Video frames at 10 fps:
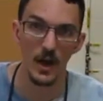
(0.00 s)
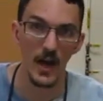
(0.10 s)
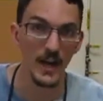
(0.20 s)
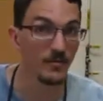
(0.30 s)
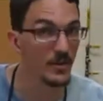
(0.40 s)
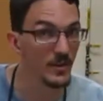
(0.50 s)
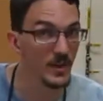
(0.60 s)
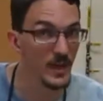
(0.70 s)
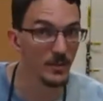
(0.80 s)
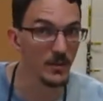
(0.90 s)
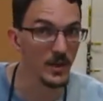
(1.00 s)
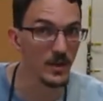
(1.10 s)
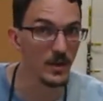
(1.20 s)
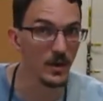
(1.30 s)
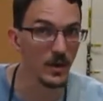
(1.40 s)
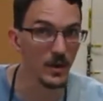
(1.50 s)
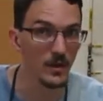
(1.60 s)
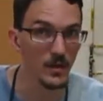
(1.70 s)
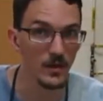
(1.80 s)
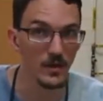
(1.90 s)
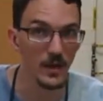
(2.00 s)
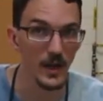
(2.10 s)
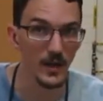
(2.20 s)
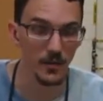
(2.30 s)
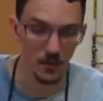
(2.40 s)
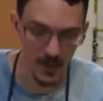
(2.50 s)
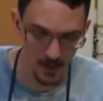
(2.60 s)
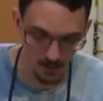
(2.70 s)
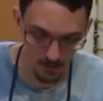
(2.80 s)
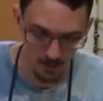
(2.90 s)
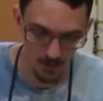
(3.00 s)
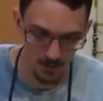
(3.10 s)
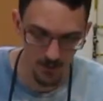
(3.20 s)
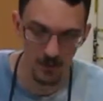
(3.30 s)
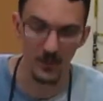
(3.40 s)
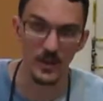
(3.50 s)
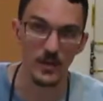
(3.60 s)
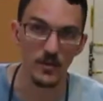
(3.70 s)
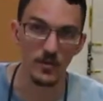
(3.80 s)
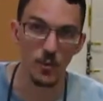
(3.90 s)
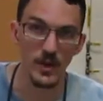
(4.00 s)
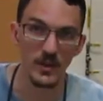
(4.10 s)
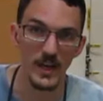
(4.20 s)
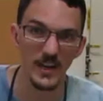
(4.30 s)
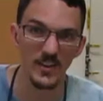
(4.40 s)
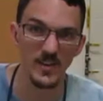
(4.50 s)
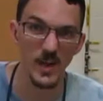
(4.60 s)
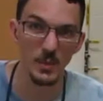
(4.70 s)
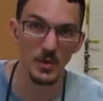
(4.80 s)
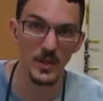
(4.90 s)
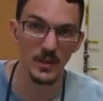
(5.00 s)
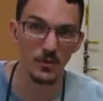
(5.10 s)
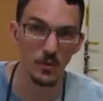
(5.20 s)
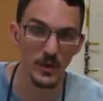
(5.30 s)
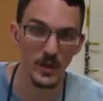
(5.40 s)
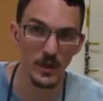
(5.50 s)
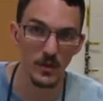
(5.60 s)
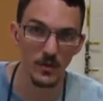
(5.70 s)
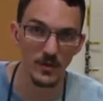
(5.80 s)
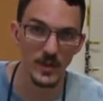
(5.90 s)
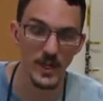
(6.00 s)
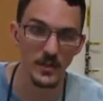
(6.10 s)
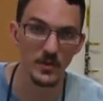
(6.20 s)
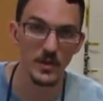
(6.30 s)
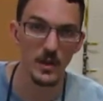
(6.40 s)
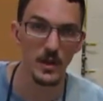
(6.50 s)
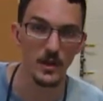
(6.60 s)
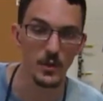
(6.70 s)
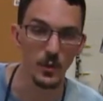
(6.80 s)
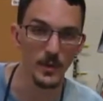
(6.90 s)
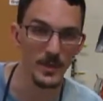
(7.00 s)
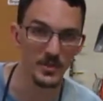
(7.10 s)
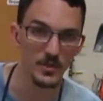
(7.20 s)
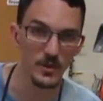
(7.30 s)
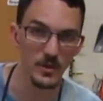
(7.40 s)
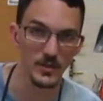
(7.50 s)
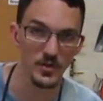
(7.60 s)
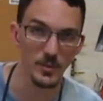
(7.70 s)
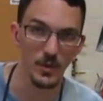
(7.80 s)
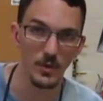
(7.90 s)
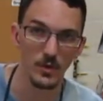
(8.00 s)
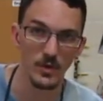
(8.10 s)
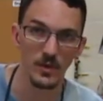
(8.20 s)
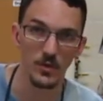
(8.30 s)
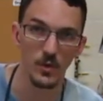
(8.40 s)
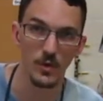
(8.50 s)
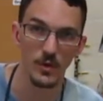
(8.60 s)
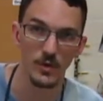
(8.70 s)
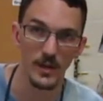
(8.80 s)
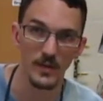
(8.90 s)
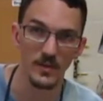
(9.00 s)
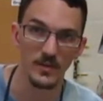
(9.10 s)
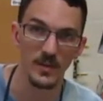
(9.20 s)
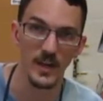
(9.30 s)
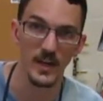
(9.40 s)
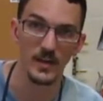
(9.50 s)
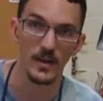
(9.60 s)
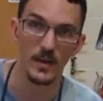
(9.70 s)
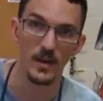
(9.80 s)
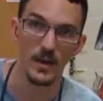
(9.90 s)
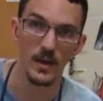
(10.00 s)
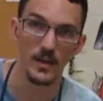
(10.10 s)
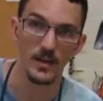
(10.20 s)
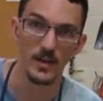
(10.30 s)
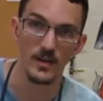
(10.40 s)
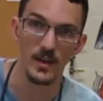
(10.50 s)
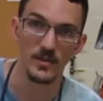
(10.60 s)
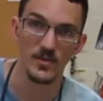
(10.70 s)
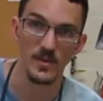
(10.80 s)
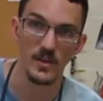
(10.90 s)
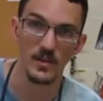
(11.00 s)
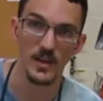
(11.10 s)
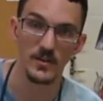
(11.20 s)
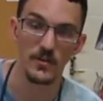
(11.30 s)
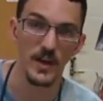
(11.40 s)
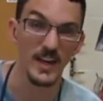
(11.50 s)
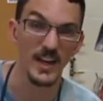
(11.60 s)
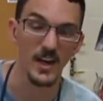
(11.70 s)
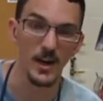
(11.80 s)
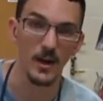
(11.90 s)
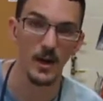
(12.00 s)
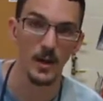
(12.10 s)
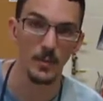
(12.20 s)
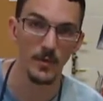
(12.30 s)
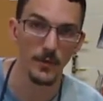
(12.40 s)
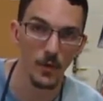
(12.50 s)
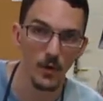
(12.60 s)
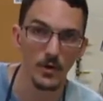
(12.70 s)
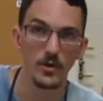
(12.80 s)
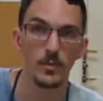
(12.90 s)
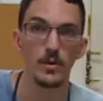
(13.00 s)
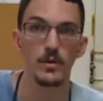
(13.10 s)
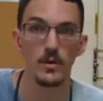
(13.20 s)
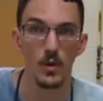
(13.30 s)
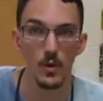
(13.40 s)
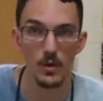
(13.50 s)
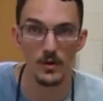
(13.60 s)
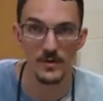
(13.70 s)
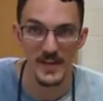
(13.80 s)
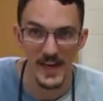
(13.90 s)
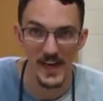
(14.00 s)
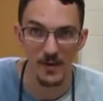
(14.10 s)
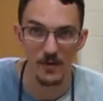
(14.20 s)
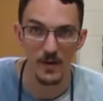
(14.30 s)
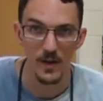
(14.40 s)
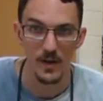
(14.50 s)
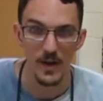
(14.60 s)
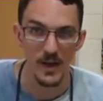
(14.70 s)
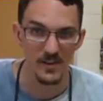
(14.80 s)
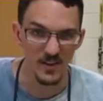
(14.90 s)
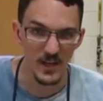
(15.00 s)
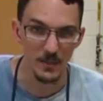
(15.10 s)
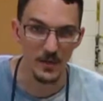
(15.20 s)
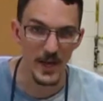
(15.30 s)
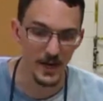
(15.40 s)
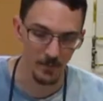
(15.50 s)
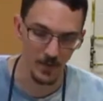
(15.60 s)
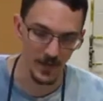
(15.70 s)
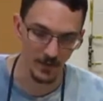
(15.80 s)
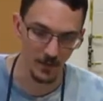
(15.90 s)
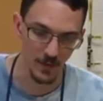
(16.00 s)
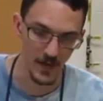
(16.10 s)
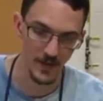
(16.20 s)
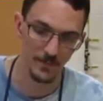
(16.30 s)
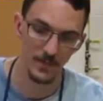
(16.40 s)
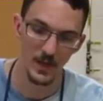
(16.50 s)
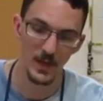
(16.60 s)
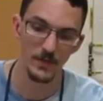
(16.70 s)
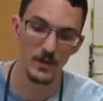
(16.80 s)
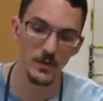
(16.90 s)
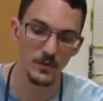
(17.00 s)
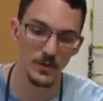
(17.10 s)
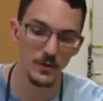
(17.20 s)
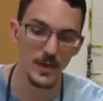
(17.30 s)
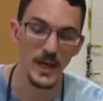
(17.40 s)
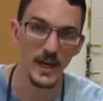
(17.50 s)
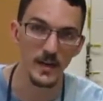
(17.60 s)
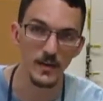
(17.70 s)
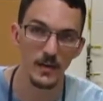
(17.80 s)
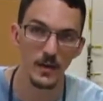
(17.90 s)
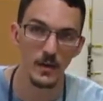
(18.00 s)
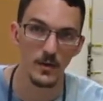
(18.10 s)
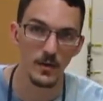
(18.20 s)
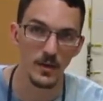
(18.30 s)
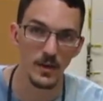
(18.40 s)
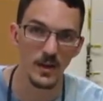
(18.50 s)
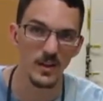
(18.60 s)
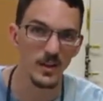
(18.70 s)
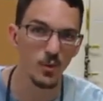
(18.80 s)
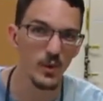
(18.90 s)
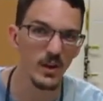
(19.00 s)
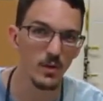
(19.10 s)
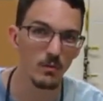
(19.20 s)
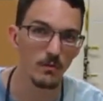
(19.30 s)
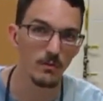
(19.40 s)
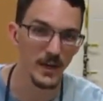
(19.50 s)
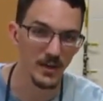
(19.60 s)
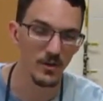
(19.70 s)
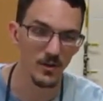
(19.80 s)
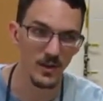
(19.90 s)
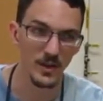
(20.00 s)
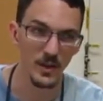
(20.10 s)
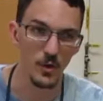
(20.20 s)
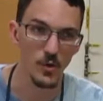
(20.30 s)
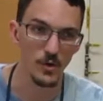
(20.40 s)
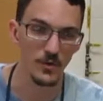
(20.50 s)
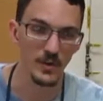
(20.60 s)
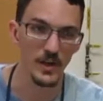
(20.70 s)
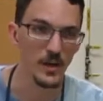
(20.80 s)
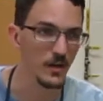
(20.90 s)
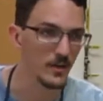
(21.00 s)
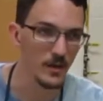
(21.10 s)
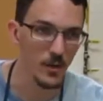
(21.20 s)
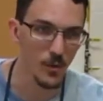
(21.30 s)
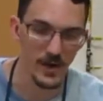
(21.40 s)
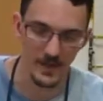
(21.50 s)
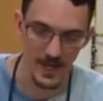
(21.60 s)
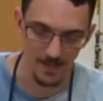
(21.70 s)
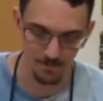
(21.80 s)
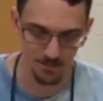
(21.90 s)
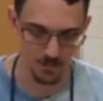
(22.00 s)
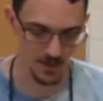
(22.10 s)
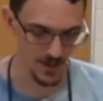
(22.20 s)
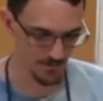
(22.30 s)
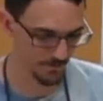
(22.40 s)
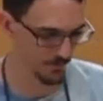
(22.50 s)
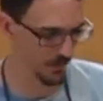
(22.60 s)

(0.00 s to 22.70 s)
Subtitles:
I have the same thing on this side as well. You can see there's one last staple that's really close to the edge. You want to make sure that you pull this corner nice and tight on this edge and this edge right here before you pull the corner down and staple that in place, okay? If you don't do that, you're going to get little weird wrinkles on the corners here, and you don't want that, okay?